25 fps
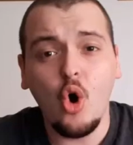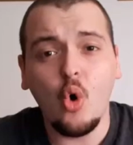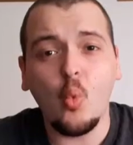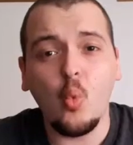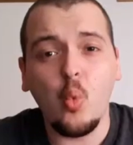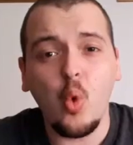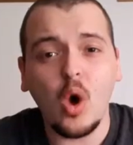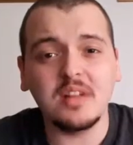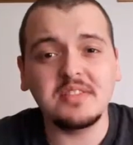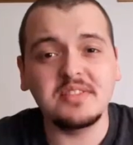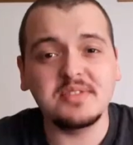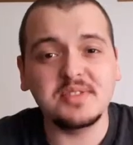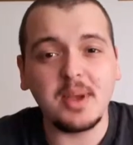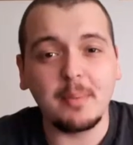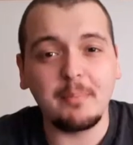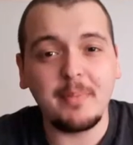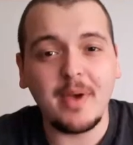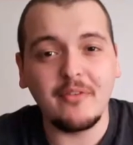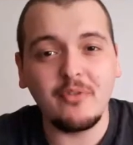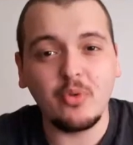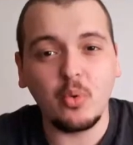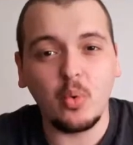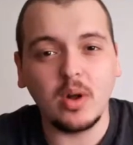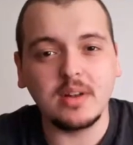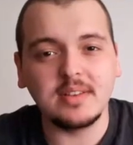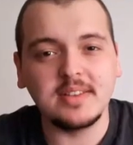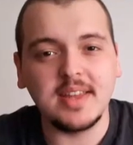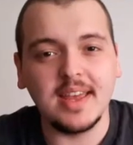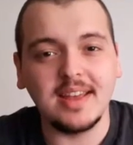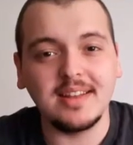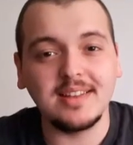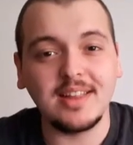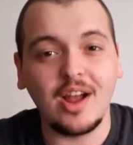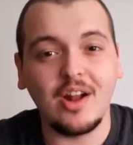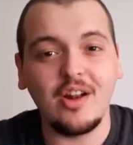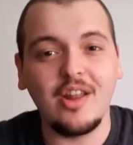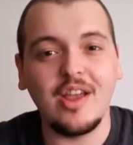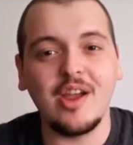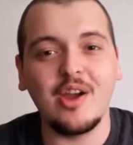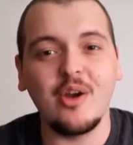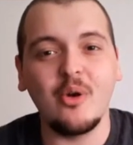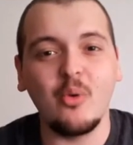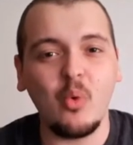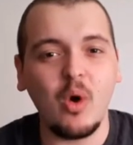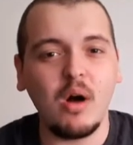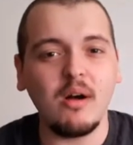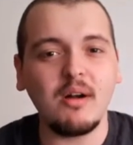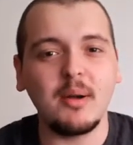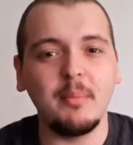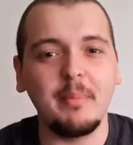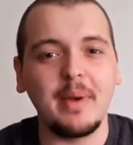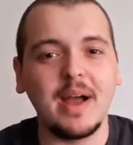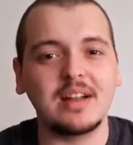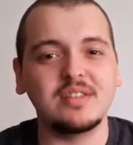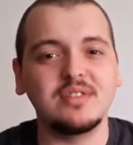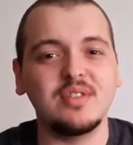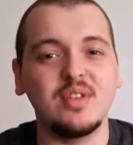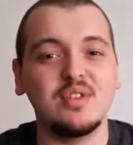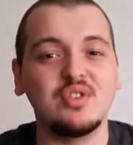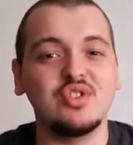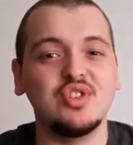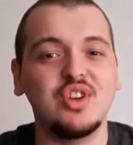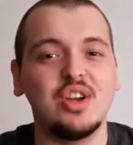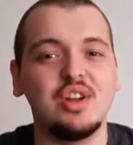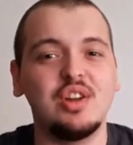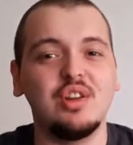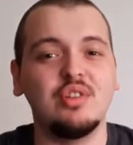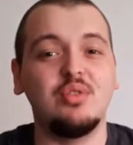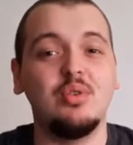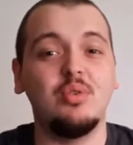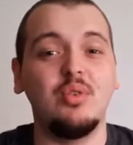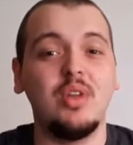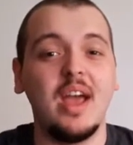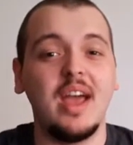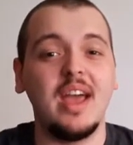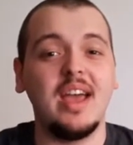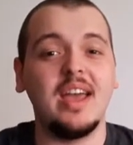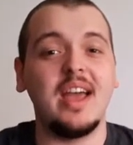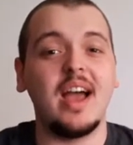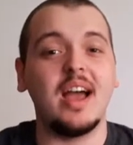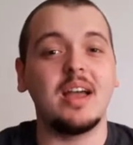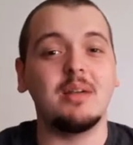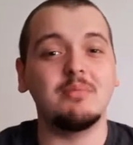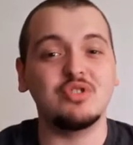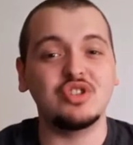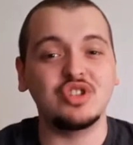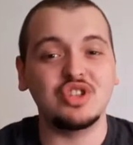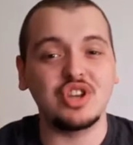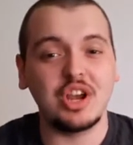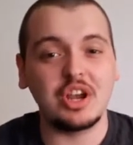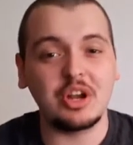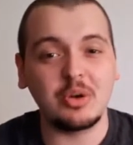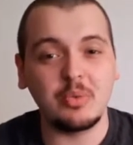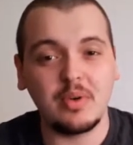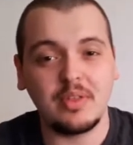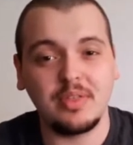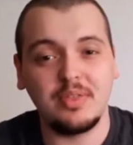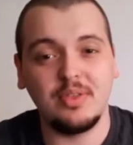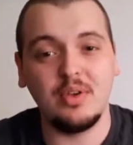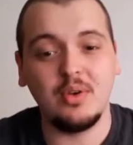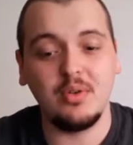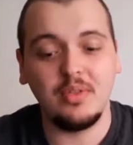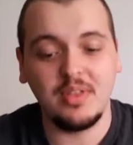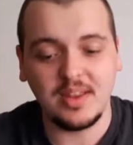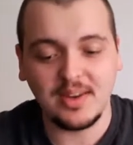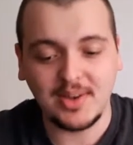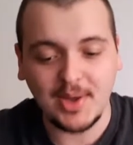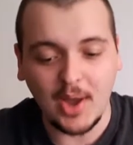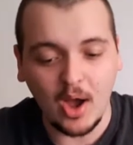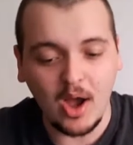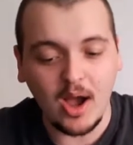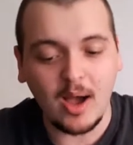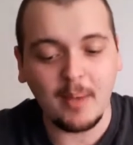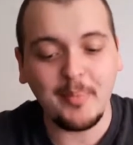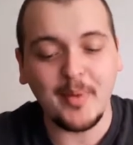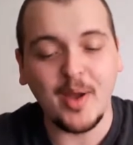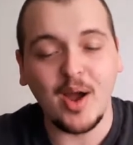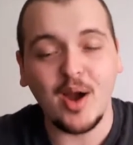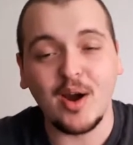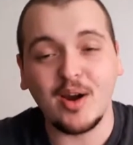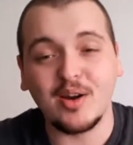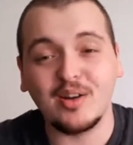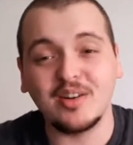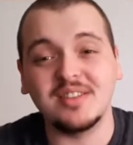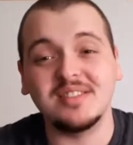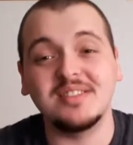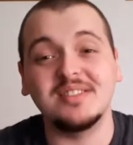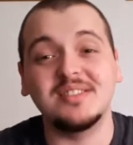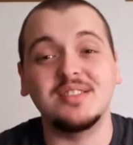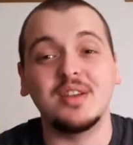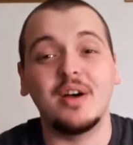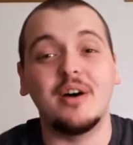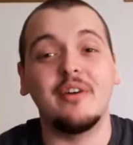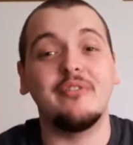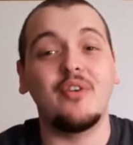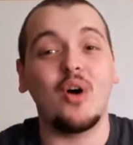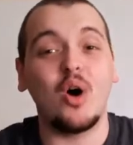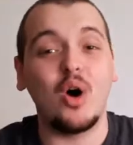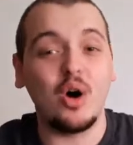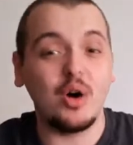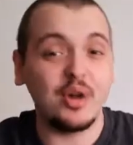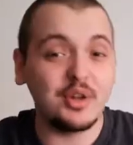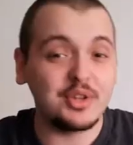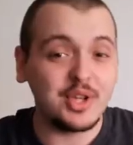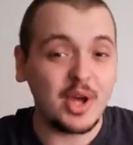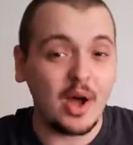What's up everyone, Takedown here. Welcome back to the channel. Today I am sharing with you the top artists of all